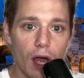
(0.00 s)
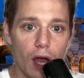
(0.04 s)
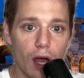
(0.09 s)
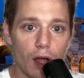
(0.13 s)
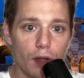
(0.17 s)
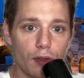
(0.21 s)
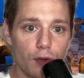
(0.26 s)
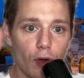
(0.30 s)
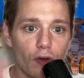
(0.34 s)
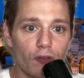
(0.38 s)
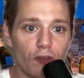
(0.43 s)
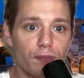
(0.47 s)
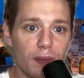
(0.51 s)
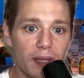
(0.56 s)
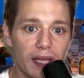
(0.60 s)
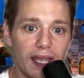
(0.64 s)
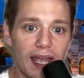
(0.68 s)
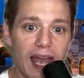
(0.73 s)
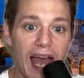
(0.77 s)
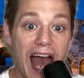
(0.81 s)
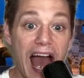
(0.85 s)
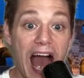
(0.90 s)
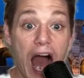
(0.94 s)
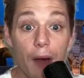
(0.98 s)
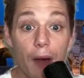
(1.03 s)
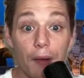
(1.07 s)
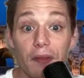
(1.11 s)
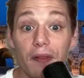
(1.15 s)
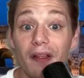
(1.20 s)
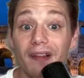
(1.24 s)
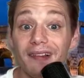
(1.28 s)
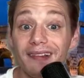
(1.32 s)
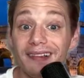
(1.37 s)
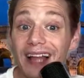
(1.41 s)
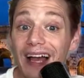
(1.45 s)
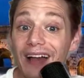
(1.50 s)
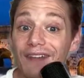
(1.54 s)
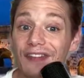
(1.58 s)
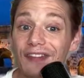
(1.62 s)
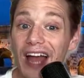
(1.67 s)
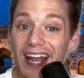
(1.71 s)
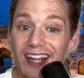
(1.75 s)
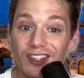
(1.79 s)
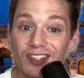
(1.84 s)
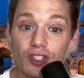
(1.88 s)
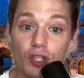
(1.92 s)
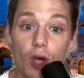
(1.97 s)
Dovbyk. Out on the left,
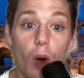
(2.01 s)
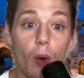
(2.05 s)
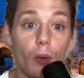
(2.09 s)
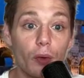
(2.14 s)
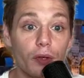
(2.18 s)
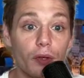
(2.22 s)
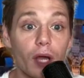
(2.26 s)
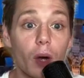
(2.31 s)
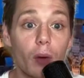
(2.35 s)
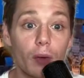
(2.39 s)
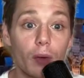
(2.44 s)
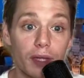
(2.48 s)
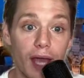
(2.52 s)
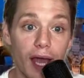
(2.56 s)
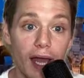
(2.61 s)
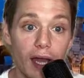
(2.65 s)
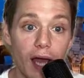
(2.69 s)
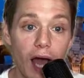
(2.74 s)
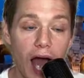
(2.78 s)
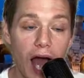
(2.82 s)
I don't know yet.